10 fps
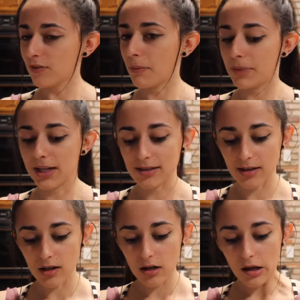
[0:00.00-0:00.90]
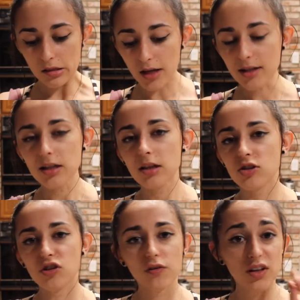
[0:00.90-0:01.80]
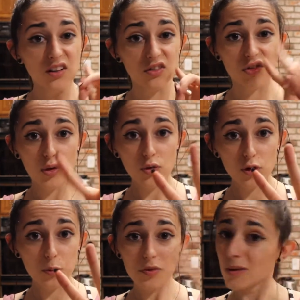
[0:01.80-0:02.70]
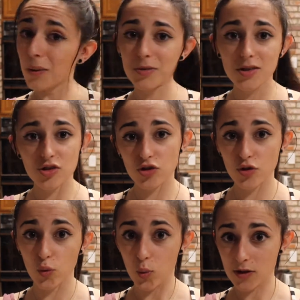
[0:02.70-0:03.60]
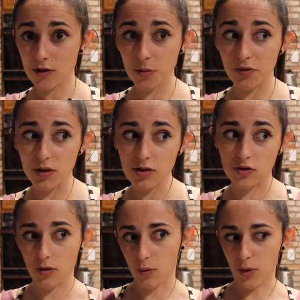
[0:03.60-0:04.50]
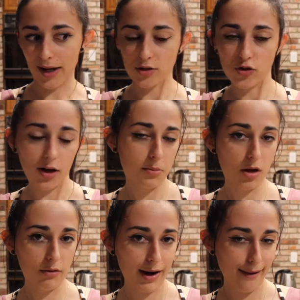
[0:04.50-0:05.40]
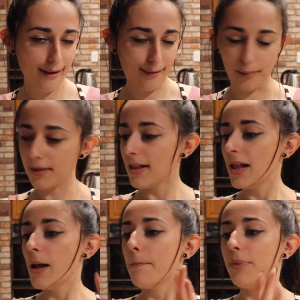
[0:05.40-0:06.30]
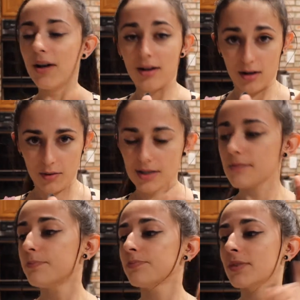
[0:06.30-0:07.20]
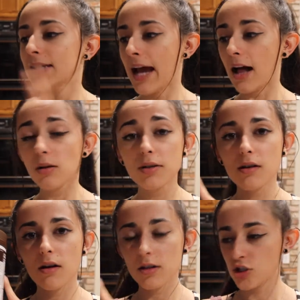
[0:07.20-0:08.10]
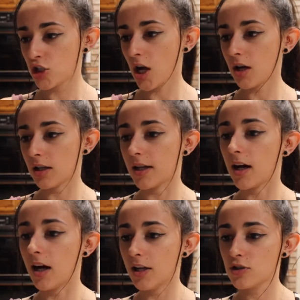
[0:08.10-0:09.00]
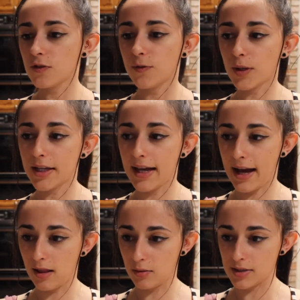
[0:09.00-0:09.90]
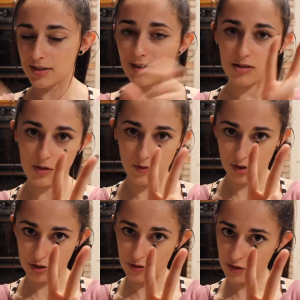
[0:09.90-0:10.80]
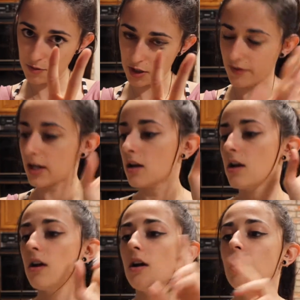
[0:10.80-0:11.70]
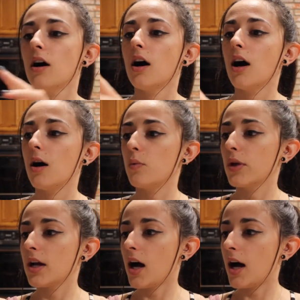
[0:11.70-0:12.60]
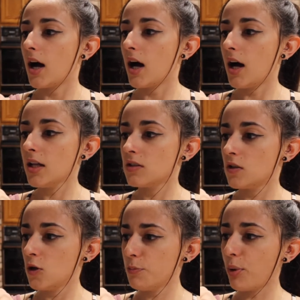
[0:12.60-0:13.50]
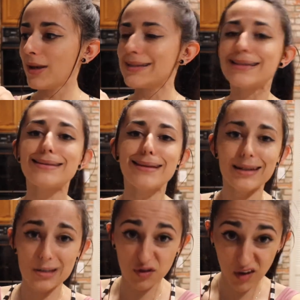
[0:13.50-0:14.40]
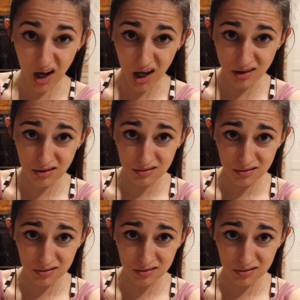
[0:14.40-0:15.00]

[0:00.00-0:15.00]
of them because luckily the serving is 2 scoops, so I'm gonna just do 1 scoop of each so I can try them all right now. But anyways, calories on the chocolate, 140 calories. Now this is for the 2 scoop serving. We got 2.6 fat.